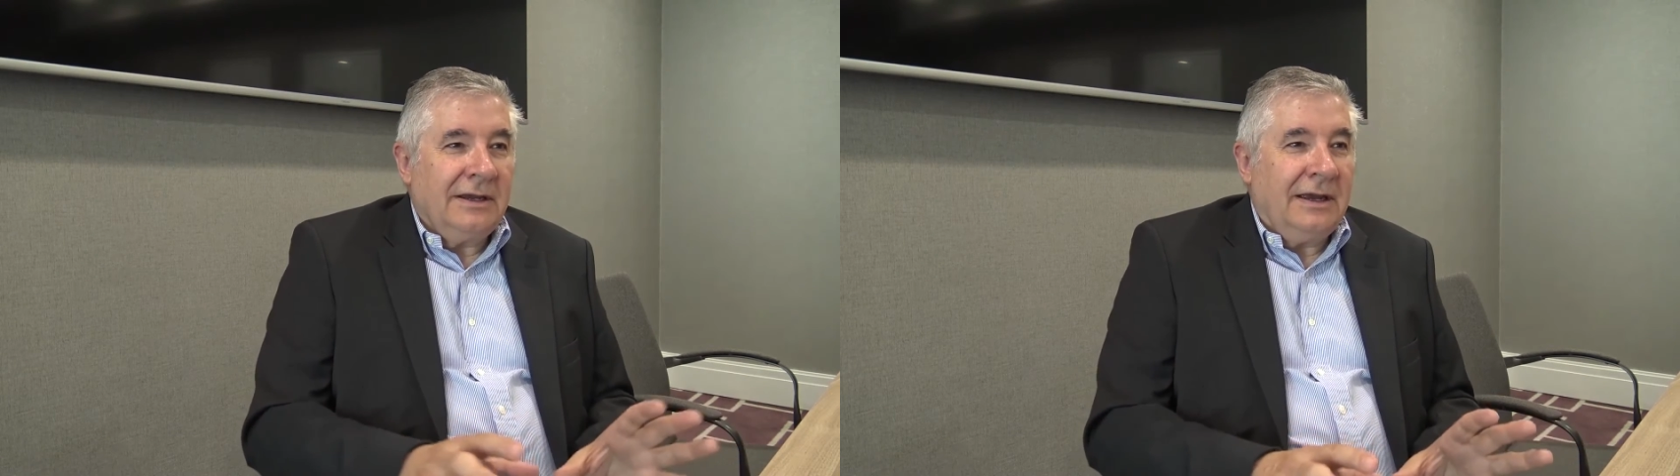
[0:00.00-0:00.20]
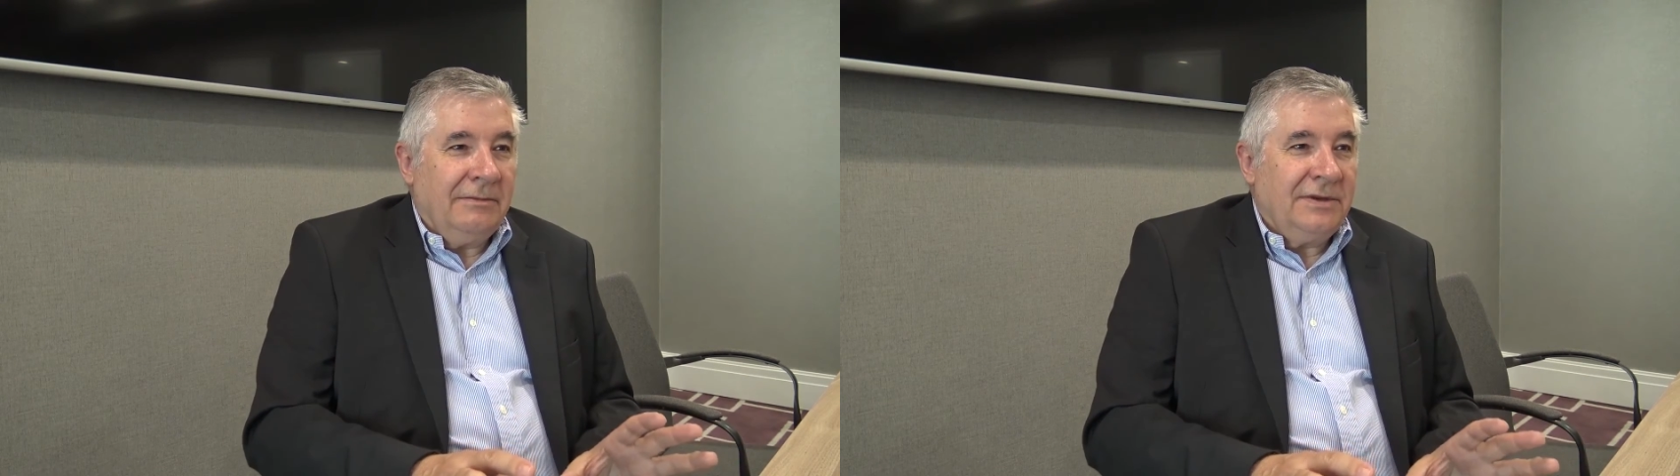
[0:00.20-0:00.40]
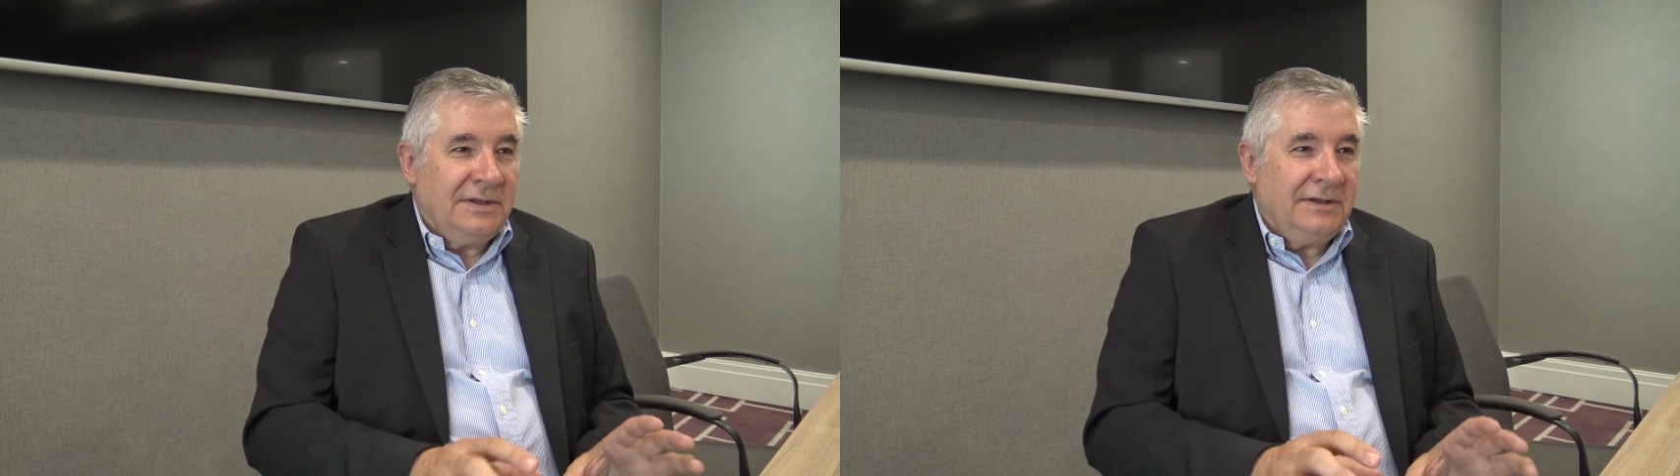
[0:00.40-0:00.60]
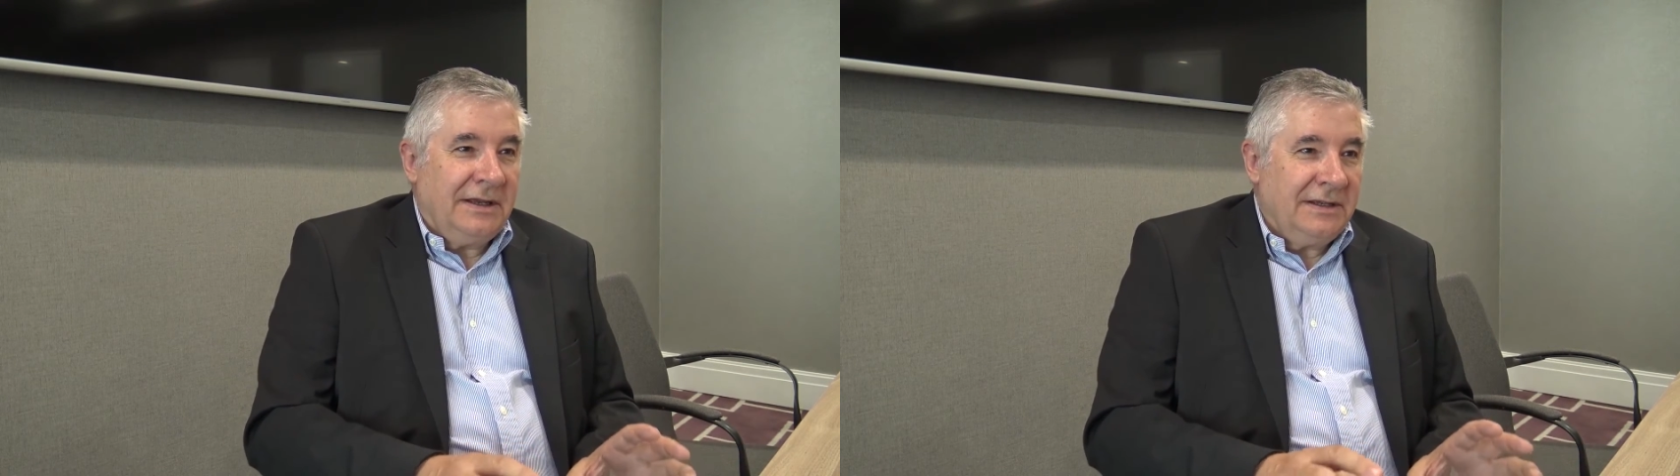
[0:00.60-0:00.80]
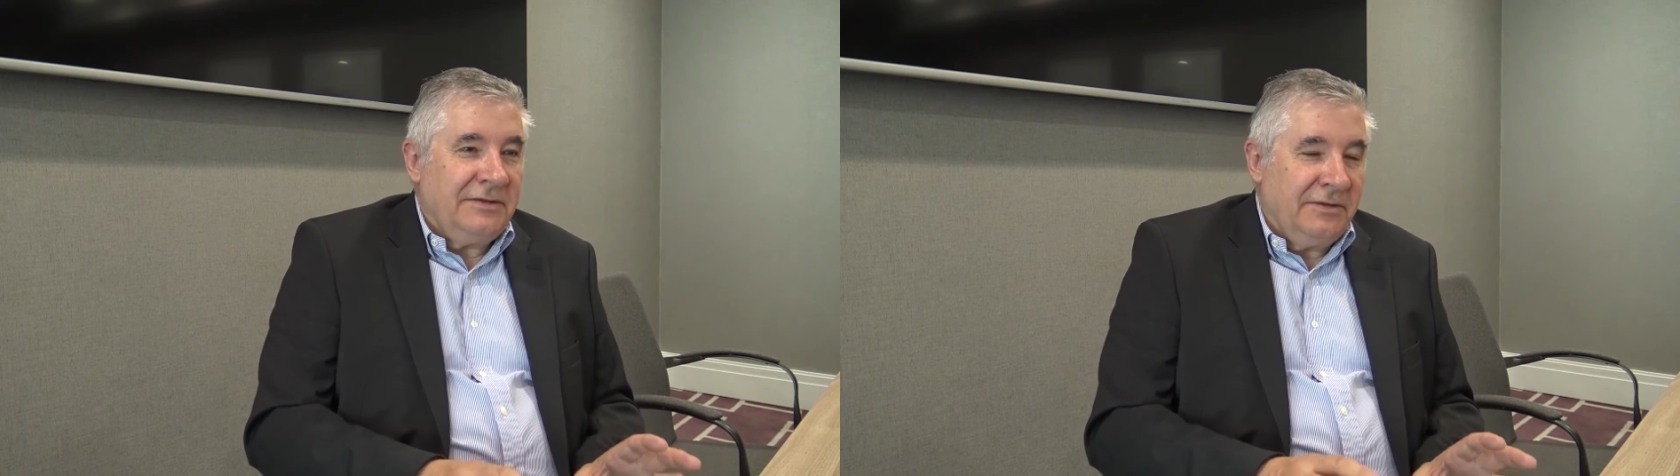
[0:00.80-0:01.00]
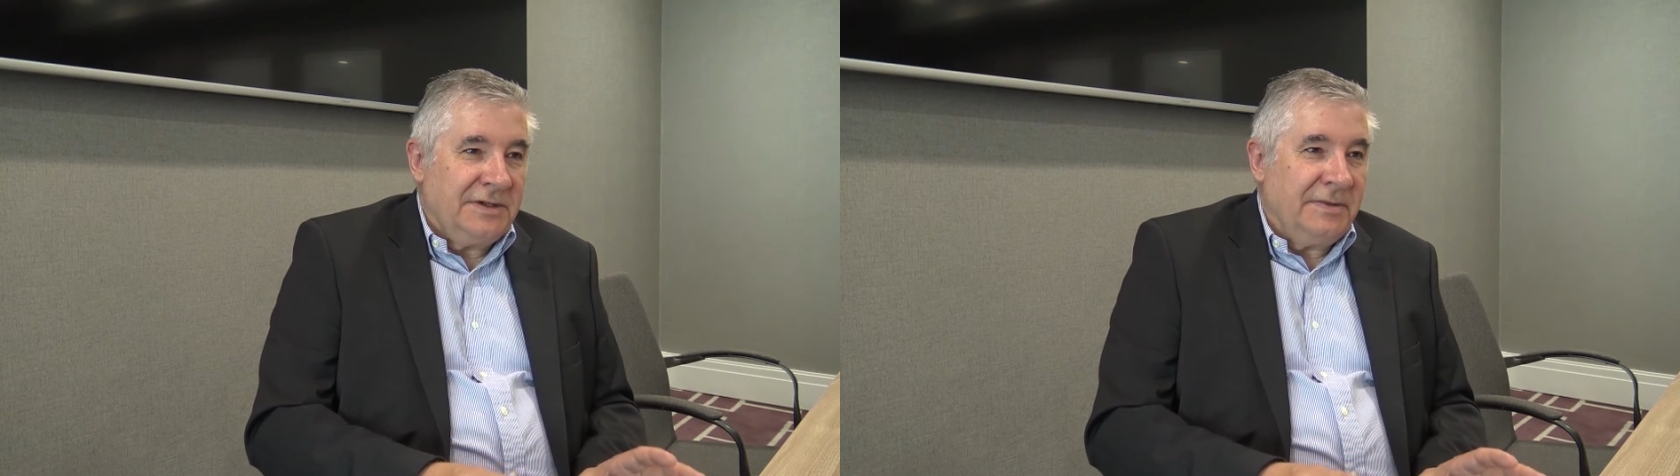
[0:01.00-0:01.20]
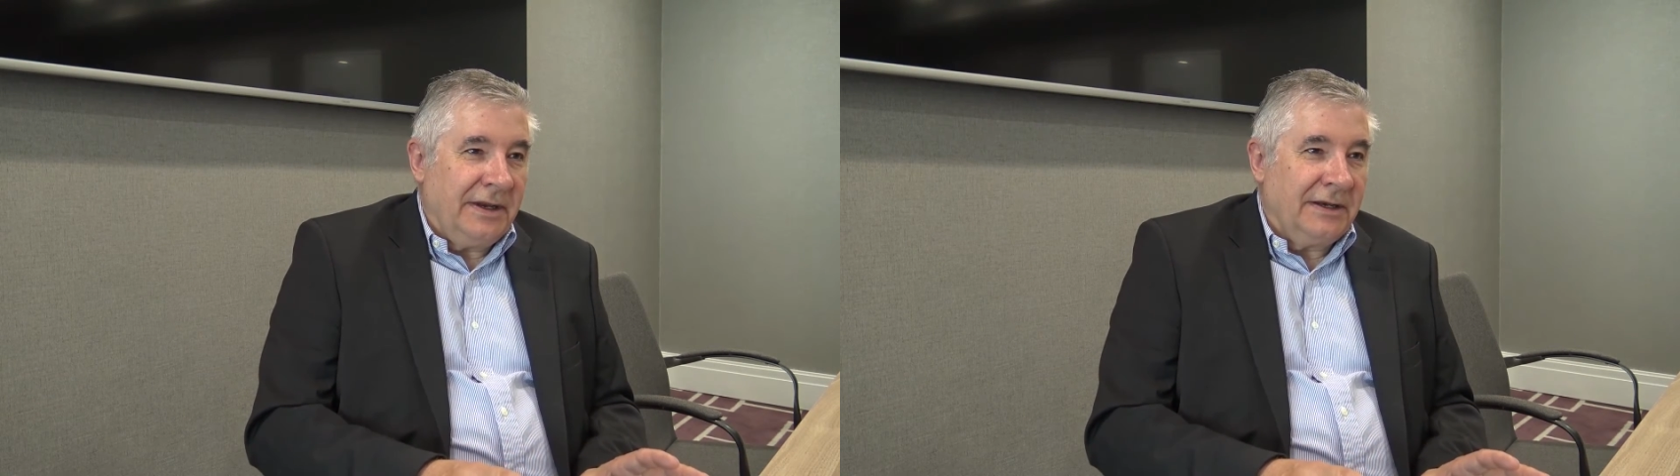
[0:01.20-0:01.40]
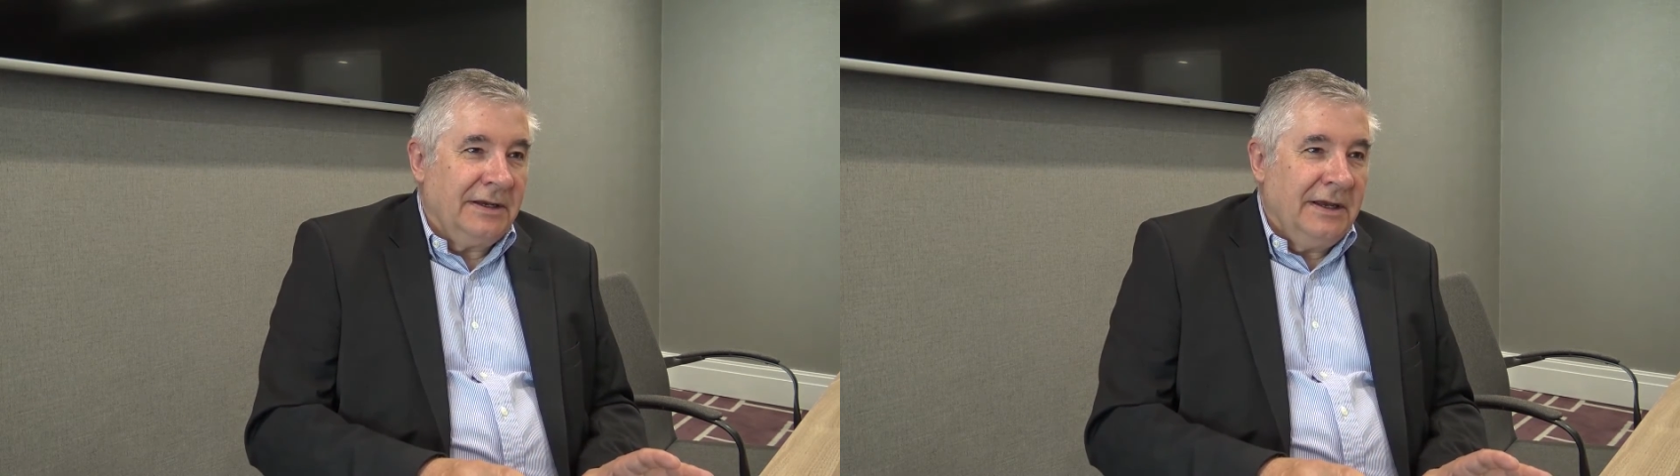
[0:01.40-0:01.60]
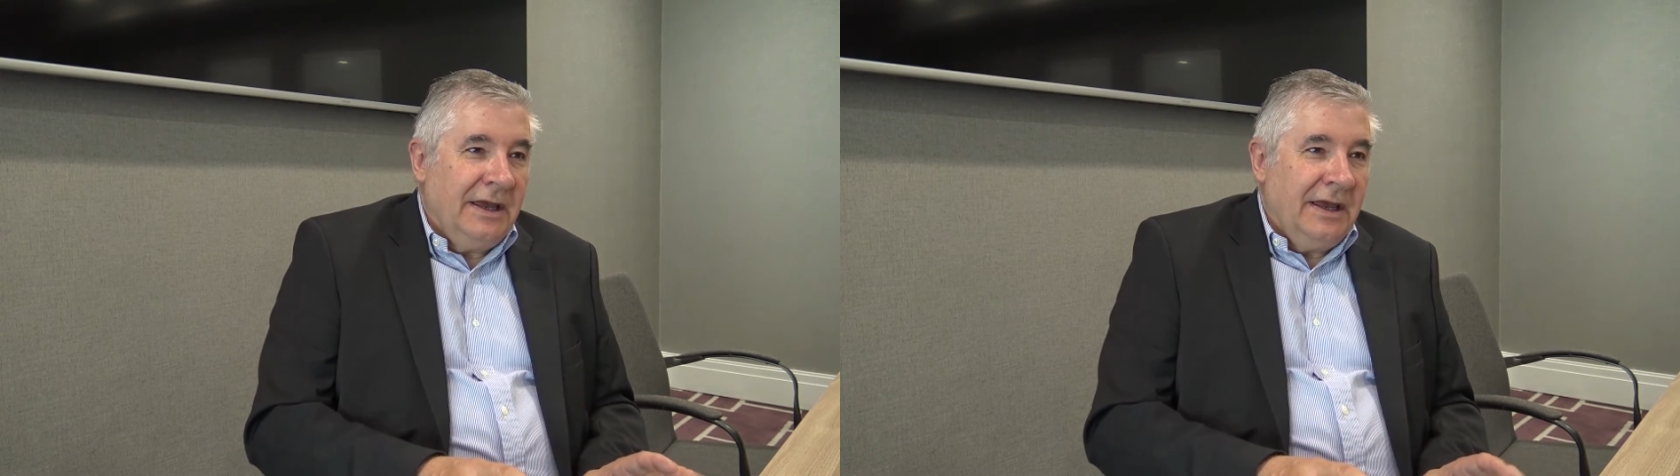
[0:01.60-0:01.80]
campus in that respect.